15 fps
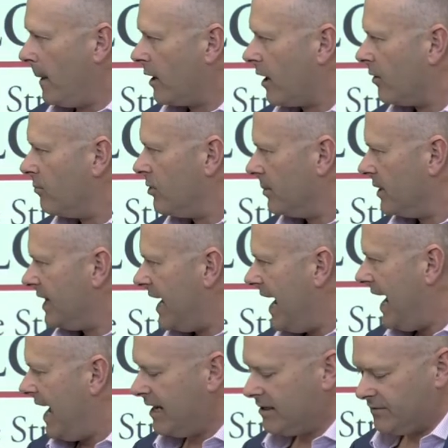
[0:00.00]
you know, probably the
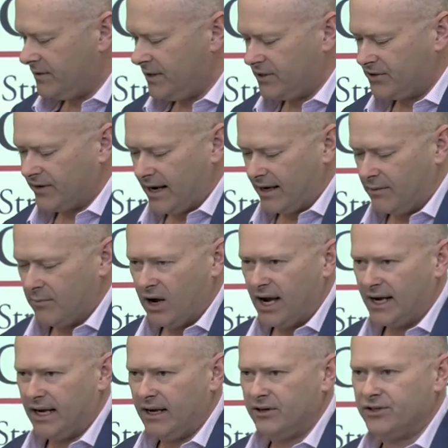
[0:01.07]
heart of the Australian
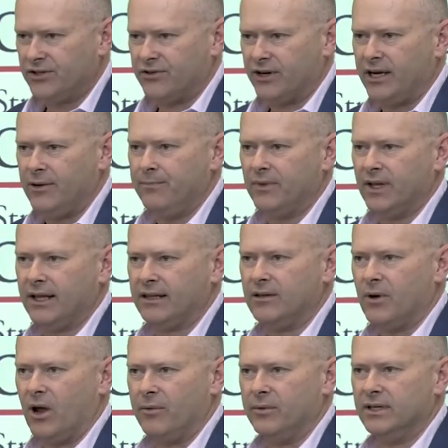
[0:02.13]
mining industry at the
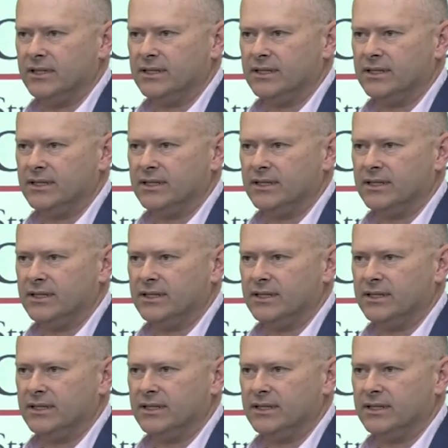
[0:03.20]
moment.